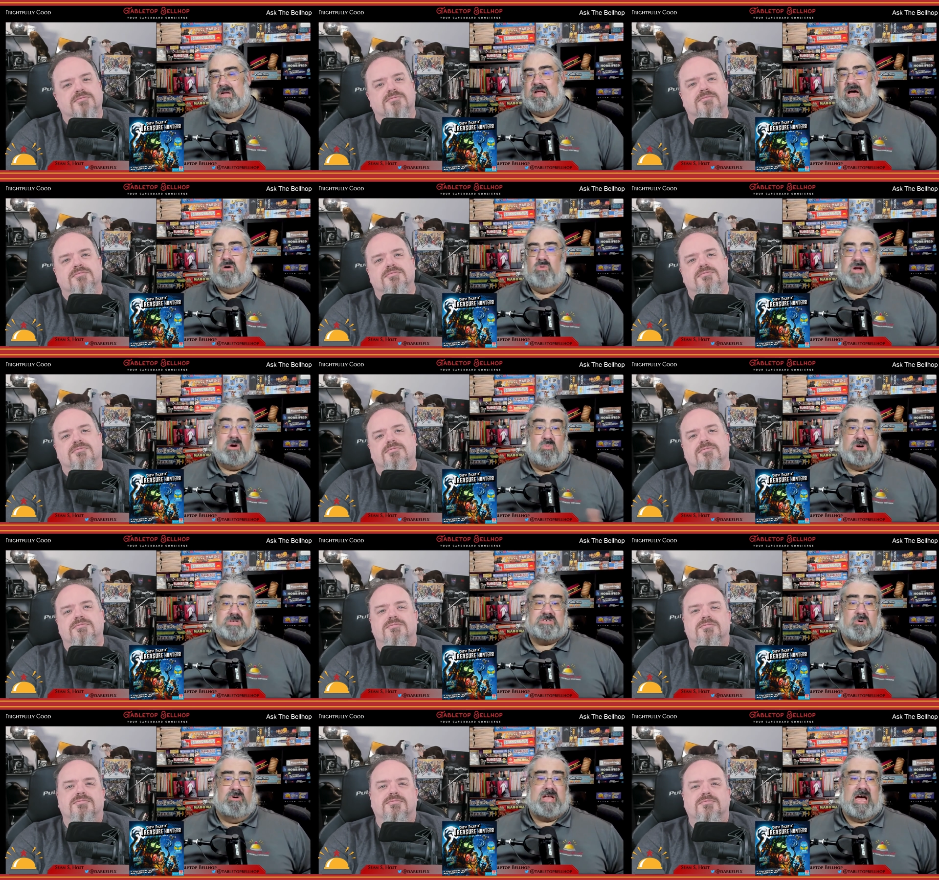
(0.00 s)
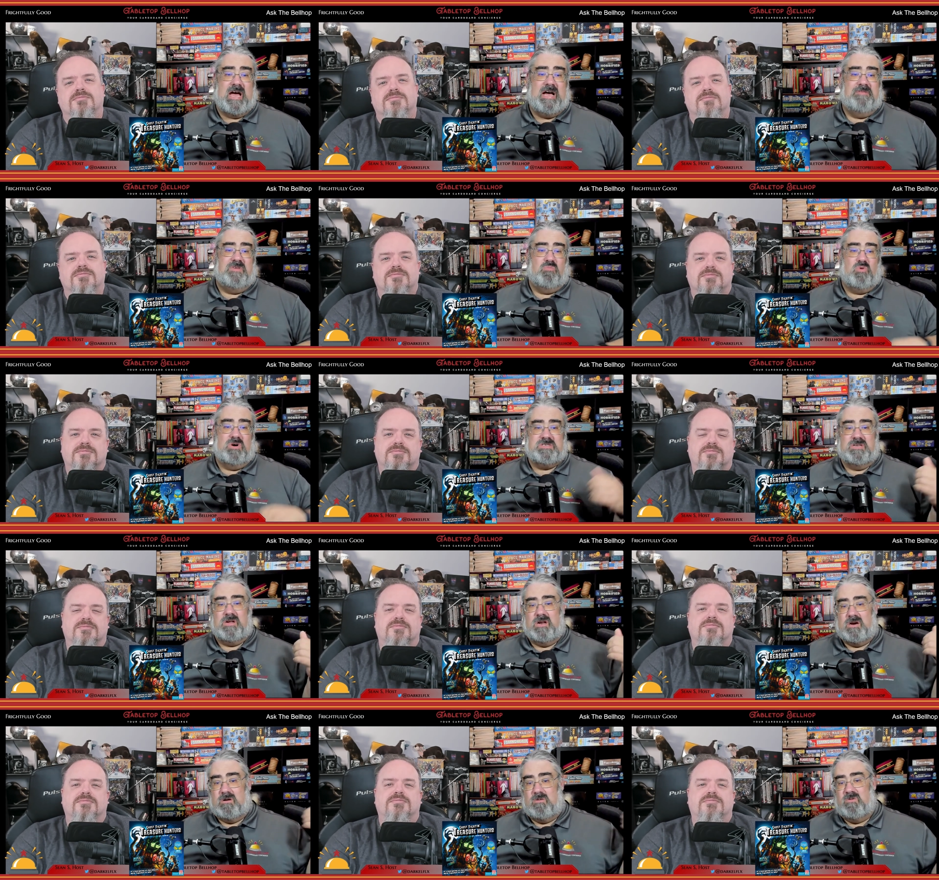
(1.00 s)
Speaker 1: Now, what I was going to add that wasn't
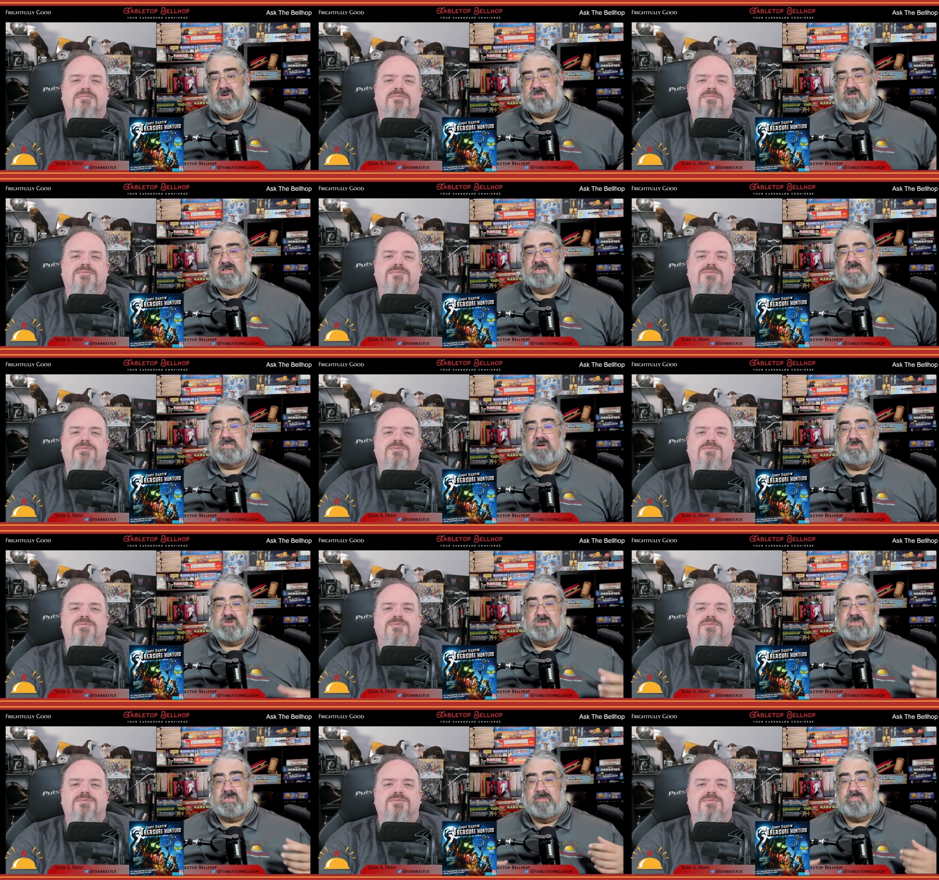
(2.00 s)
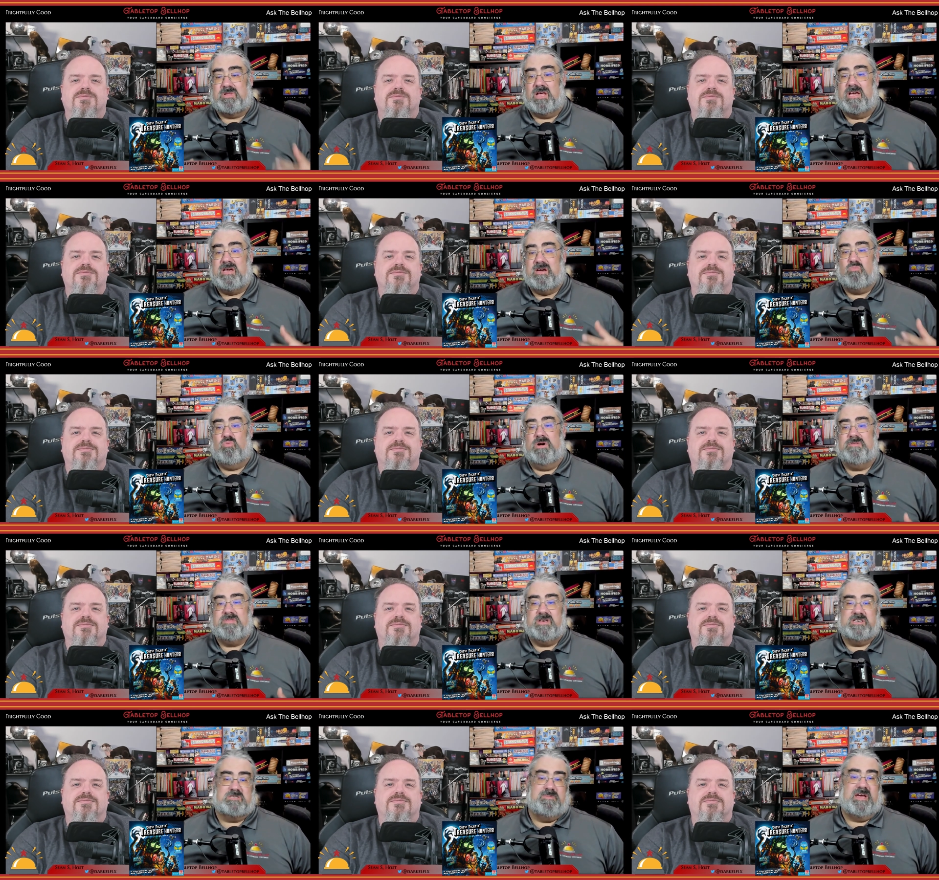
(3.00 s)
on our original list, I was going to say play it with
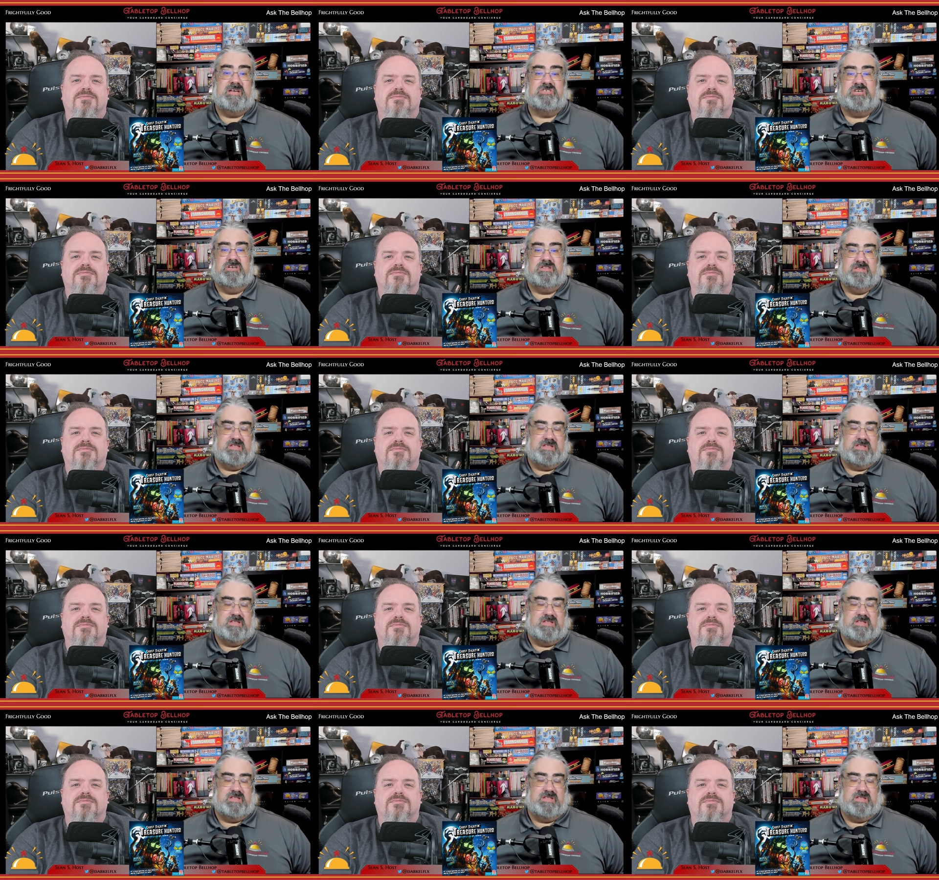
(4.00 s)
the expansion.